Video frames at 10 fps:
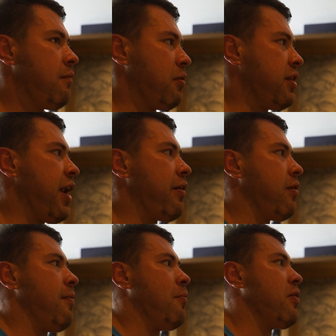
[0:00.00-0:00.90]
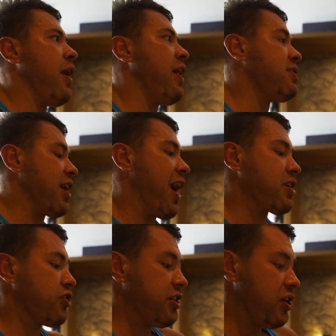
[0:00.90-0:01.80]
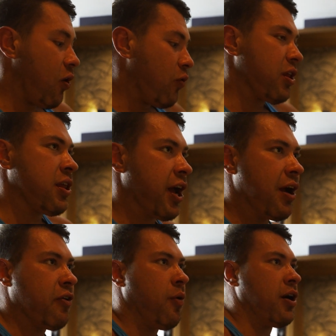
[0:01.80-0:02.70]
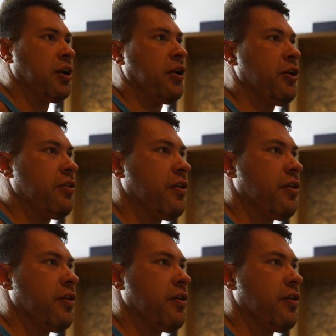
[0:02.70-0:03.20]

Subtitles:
But then I remember that it's actually the only thing I ever wanted to do.